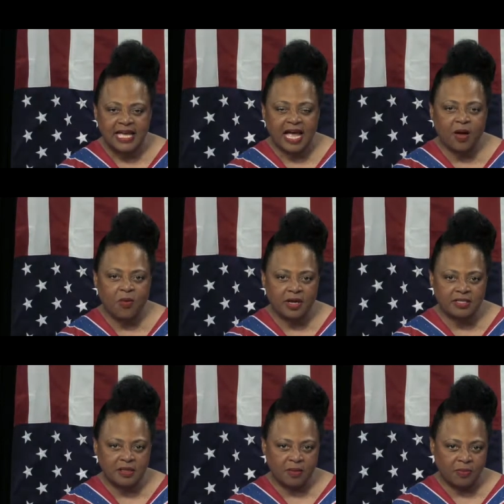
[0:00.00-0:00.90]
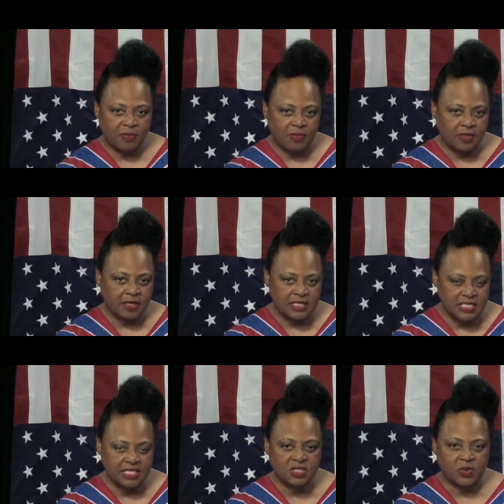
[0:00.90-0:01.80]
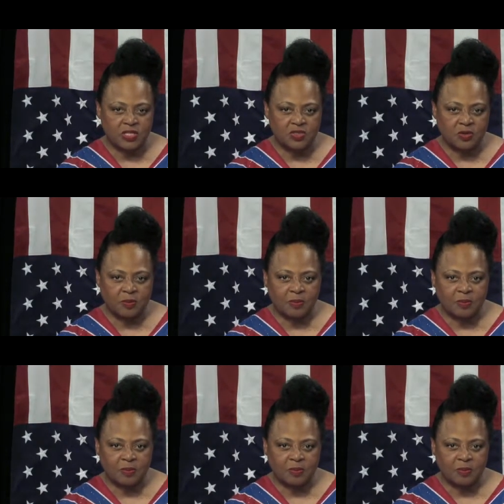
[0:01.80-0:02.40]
I want the constituents or